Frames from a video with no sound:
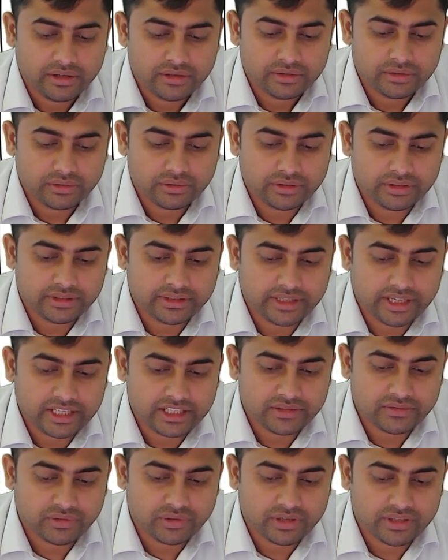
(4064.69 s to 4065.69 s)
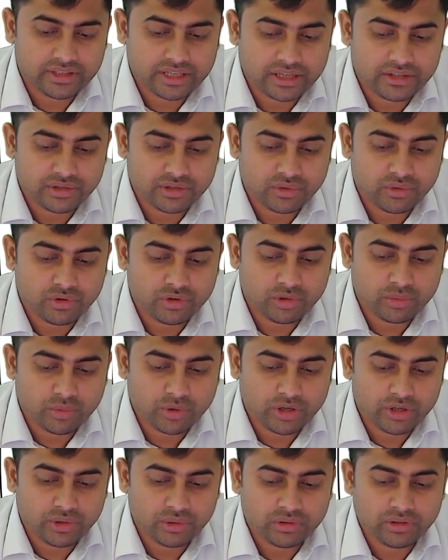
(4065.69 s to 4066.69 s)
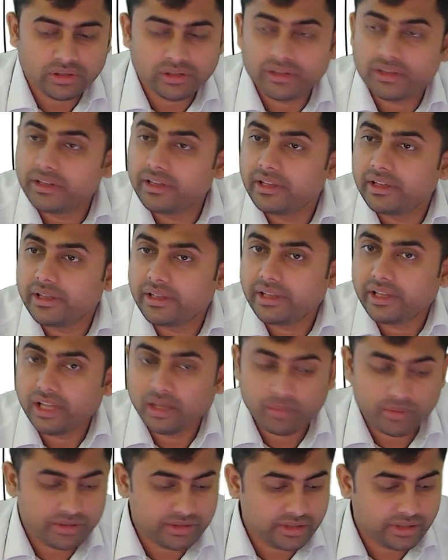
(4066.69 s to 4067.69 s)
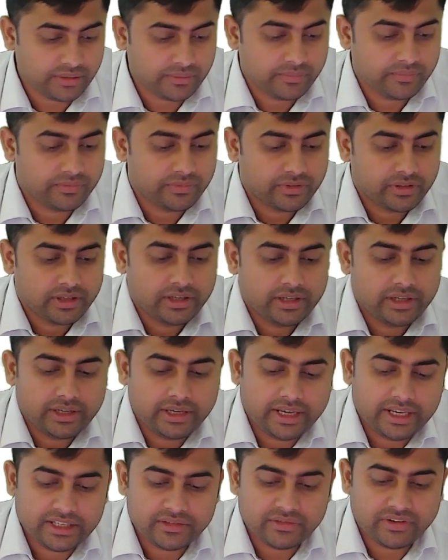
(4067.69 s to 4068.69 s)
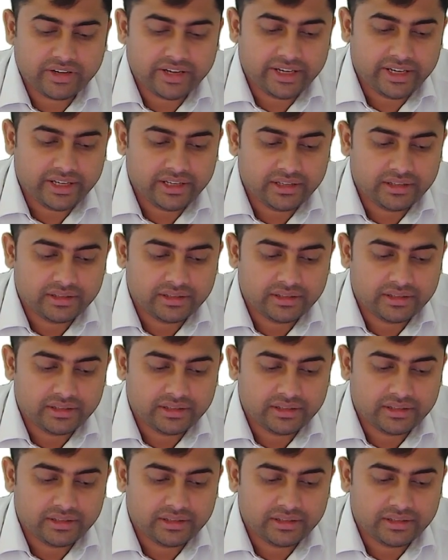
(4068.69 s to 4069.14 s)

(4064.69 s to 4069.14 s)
So this S4 is also going to point to the ABC. S5